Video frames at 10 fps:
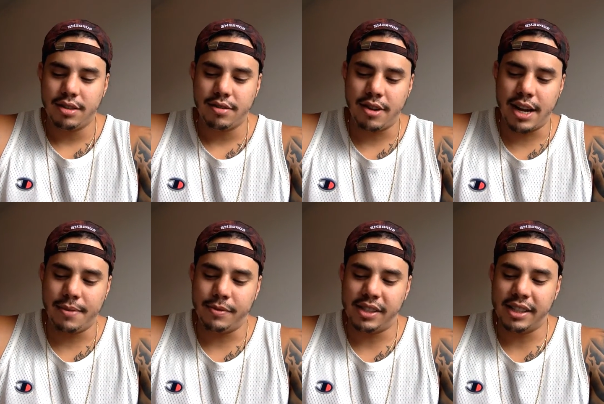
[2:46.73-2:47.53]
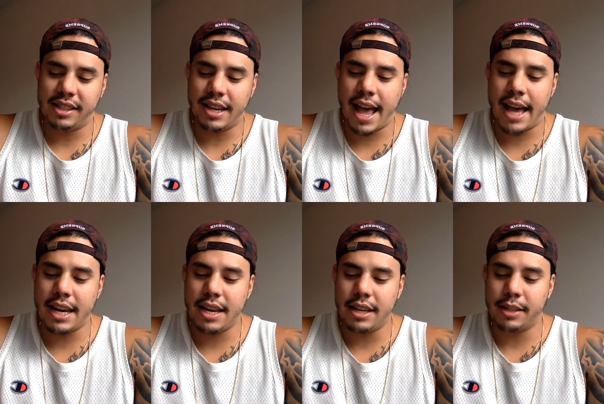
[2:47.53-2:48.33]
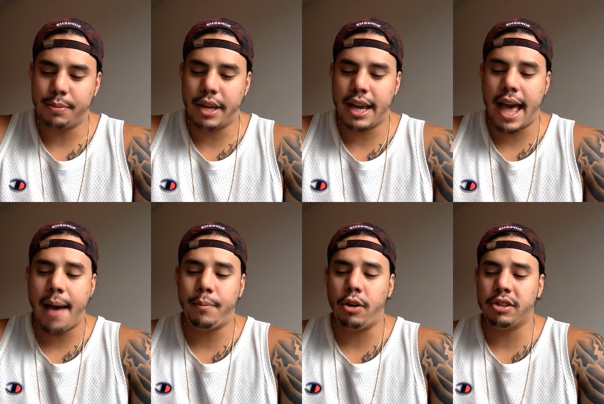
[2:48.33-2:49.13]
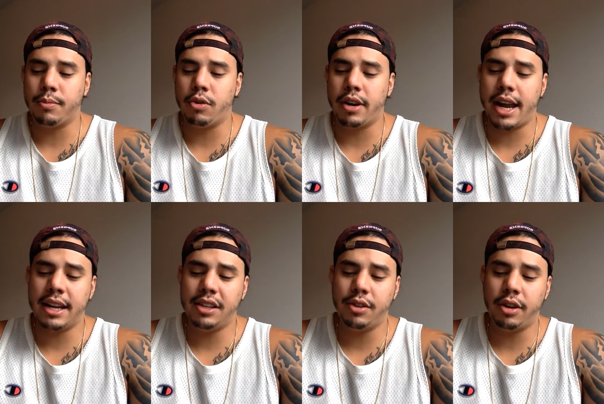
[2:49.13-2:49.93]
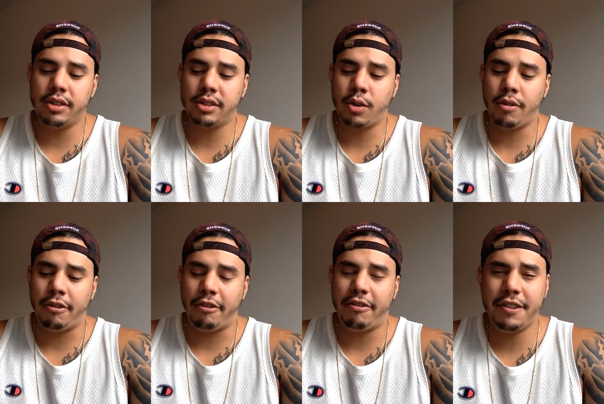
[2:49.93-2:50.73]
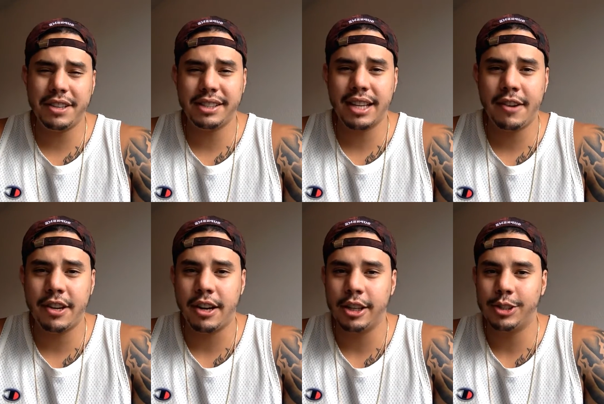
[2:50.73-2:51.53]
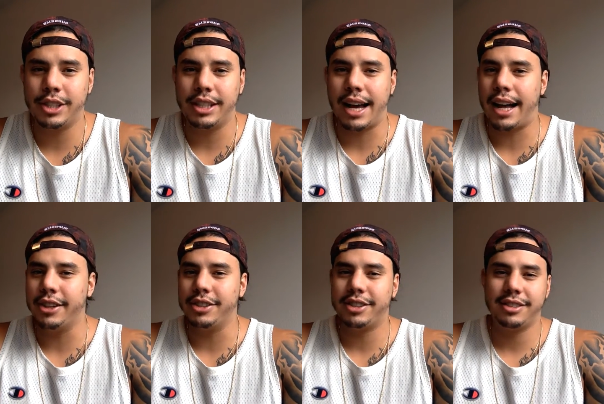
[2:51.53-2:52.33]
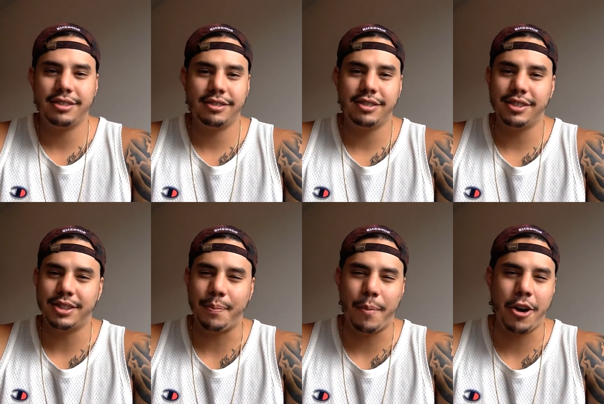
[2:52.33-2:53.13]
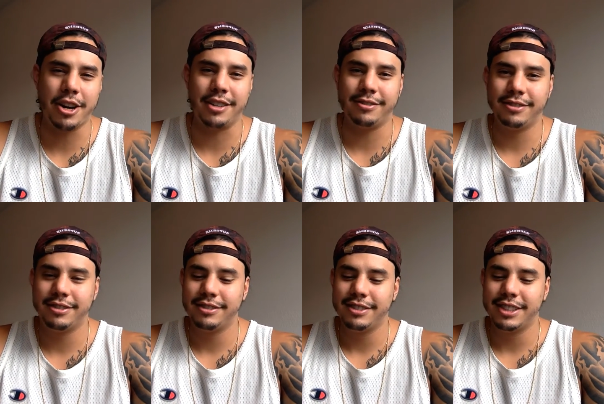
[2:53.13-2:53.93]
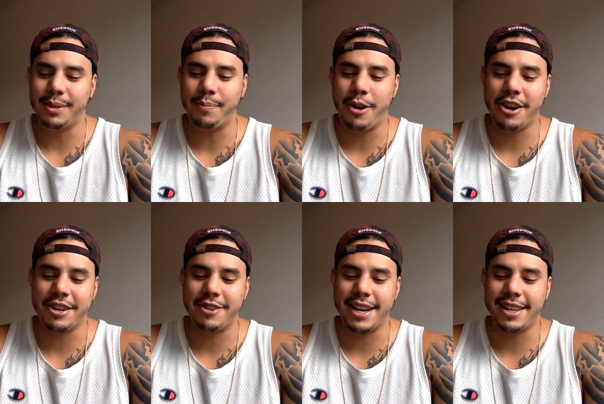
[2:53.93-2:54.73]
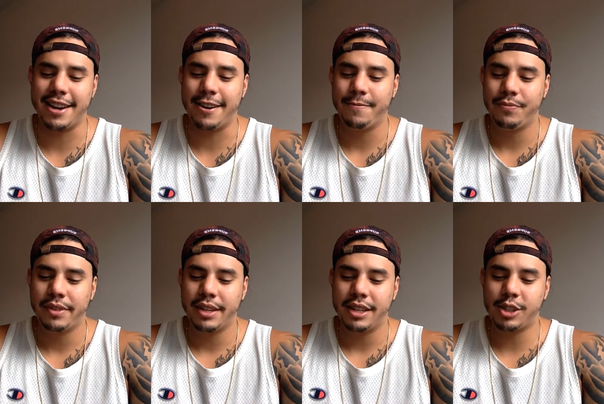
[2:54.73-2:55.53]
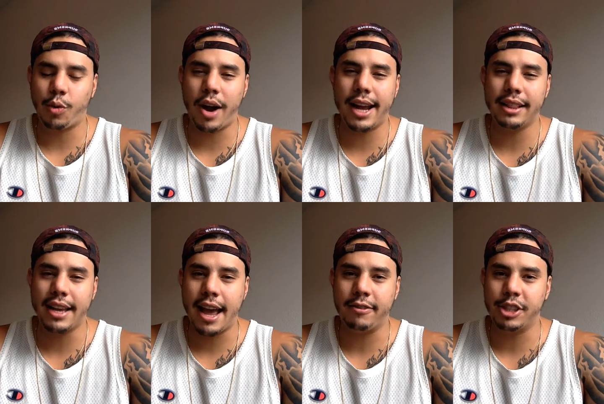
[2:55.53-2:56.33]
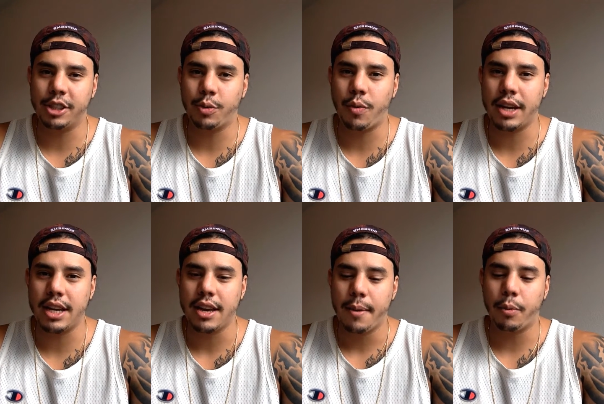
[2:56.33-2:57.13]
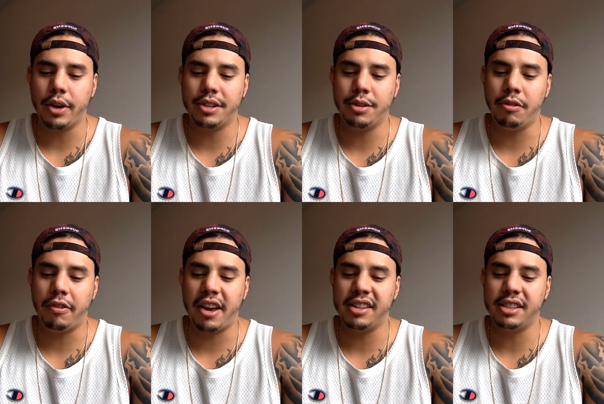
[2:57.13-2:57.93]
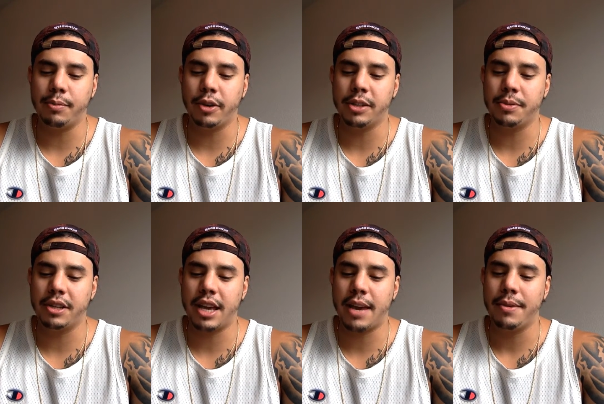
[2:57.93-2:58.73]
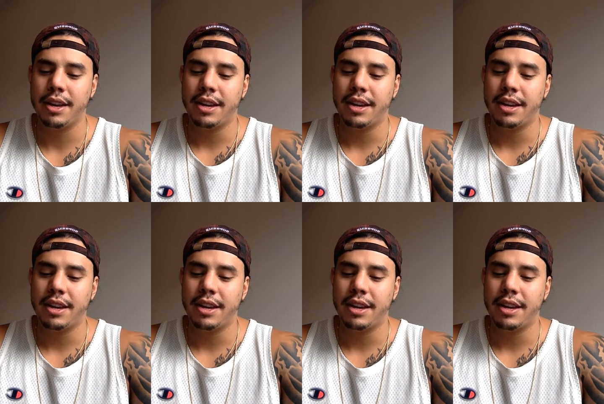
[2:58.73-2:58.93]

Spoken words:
Right, Cincinnati is playing at Baltimore. Andy Dalton's going for $5,700. It's a bargain. It's a bargain right there. He's quietly averaging 20.2 fantasy points per game.